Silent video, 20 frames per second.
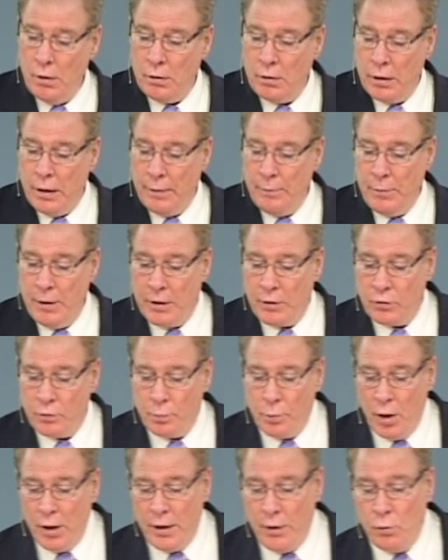Let me
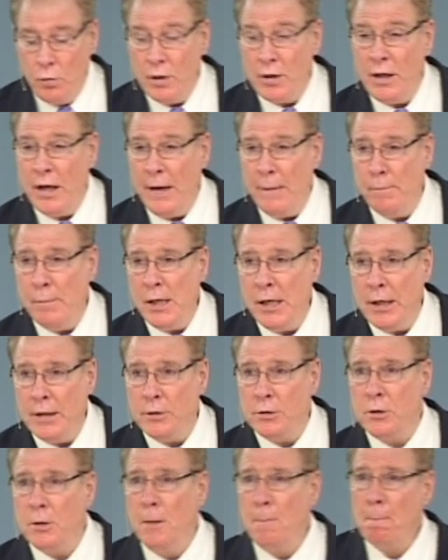explain what that
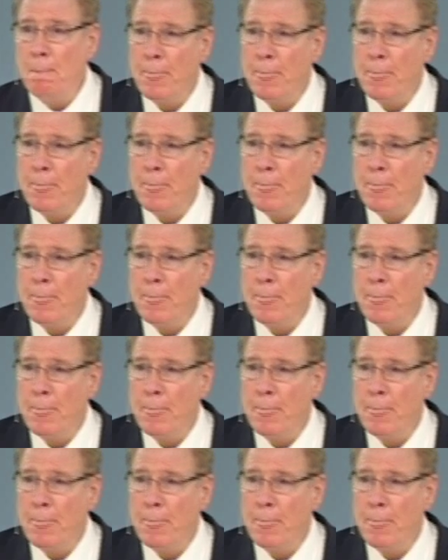means.